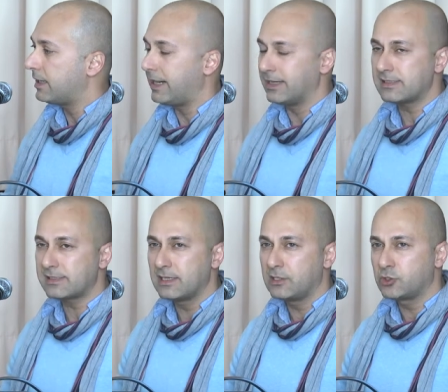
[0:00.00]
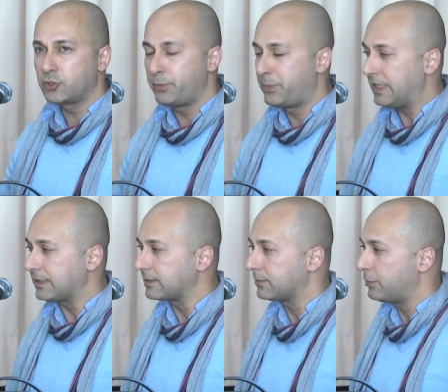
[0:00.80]
us to
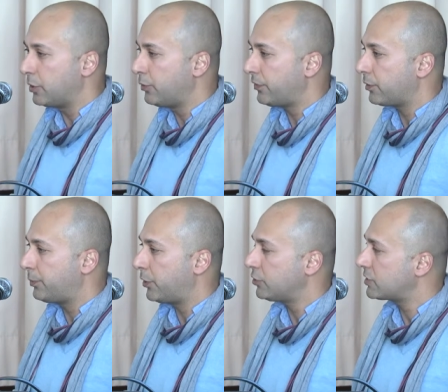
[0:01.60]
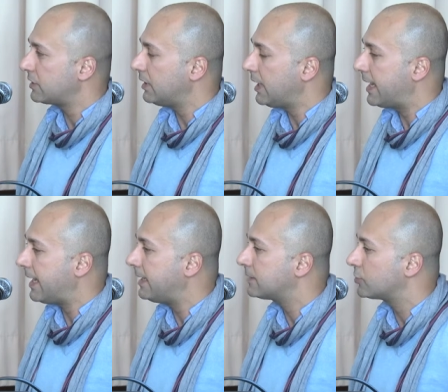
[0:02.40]
build both a personal
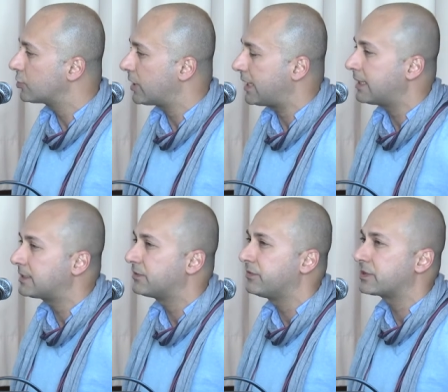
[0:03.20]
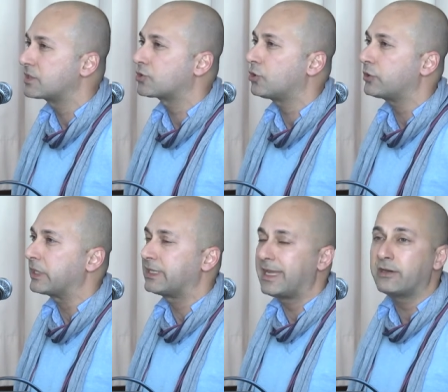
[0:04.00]
and a collective
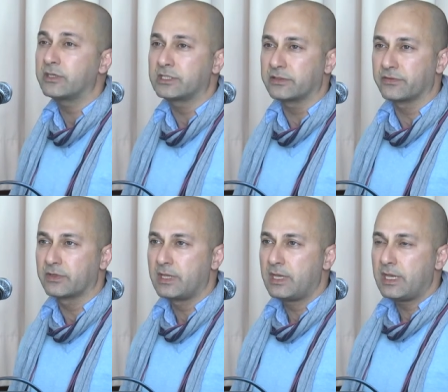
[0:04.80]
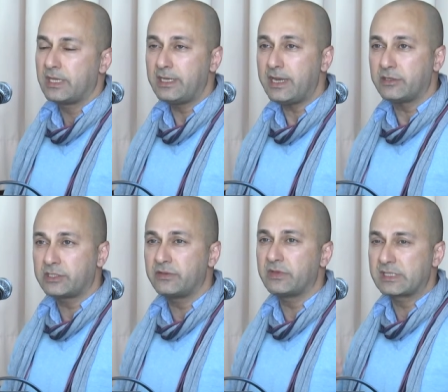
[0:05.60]
story, a narrative. A
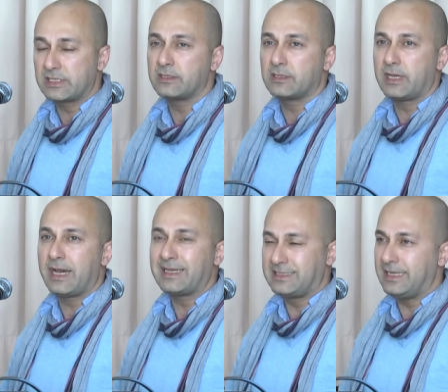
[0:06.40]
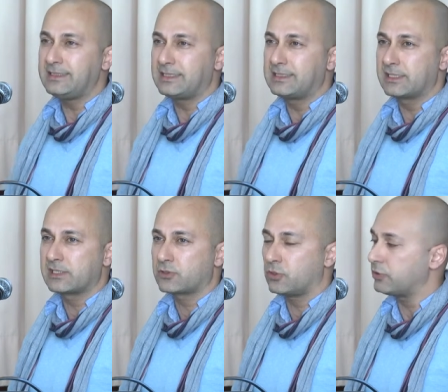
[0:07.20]
narrative is an identity
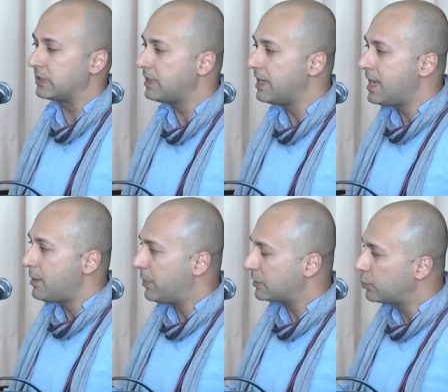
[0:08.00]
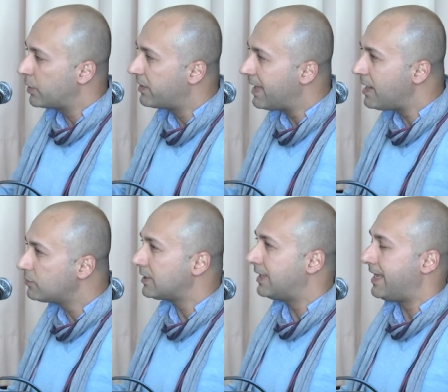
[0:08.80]
story, but
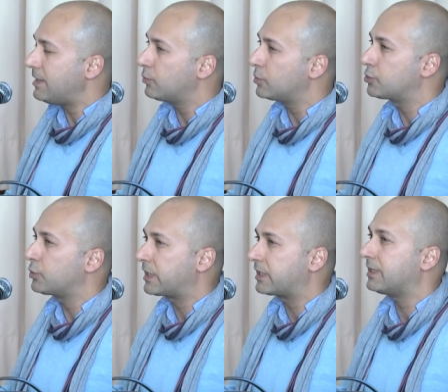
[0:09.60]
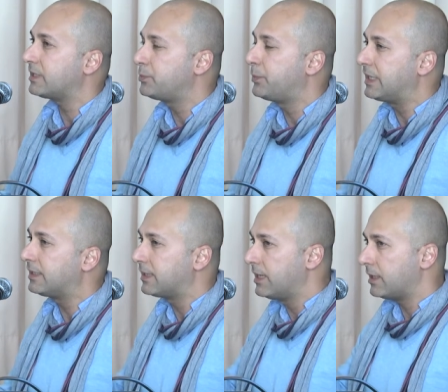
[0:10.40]
without language we cannot build